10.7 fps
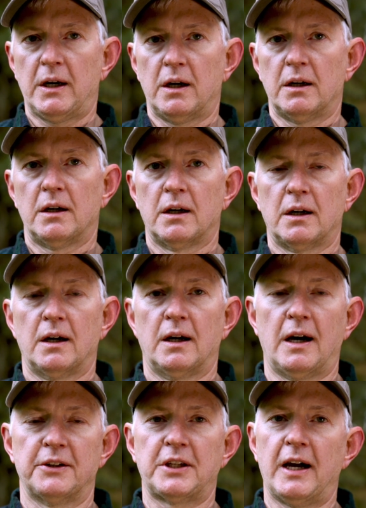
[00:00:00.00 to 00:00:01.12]
there,
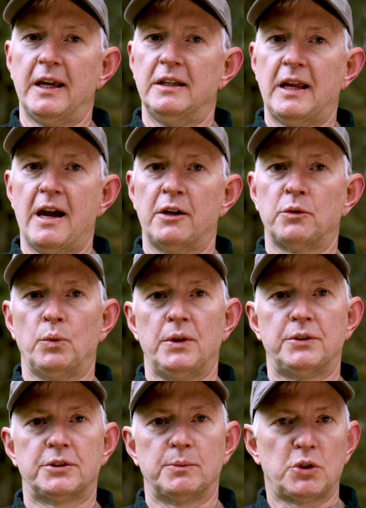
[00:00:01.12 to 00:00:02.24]
I'll tie it down
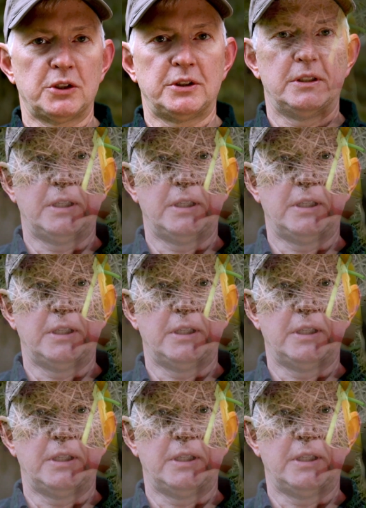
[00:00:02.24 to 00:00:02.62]
with some trusty